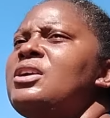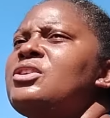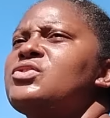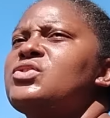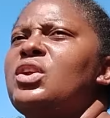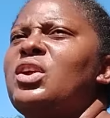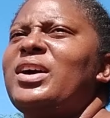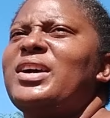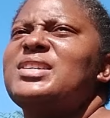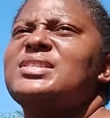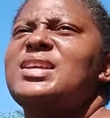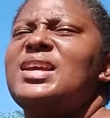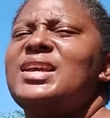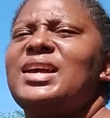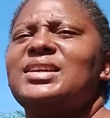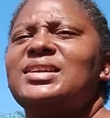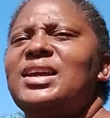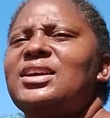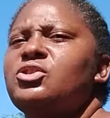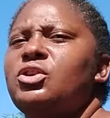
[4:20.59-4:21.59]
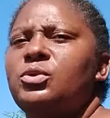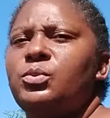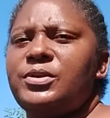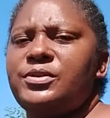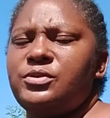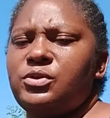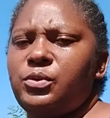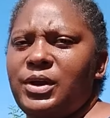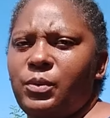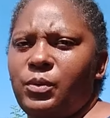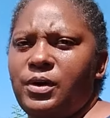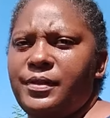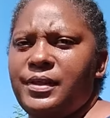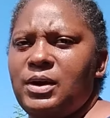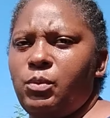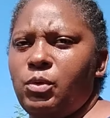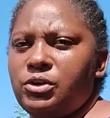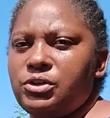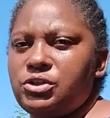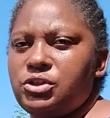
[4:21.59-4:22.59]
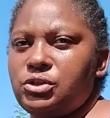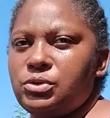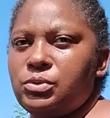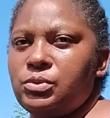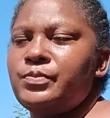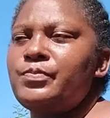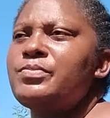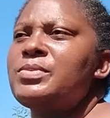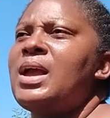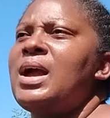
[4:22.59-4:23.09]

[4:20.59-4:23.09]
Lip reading: so long as they can get on with doing what they want to do.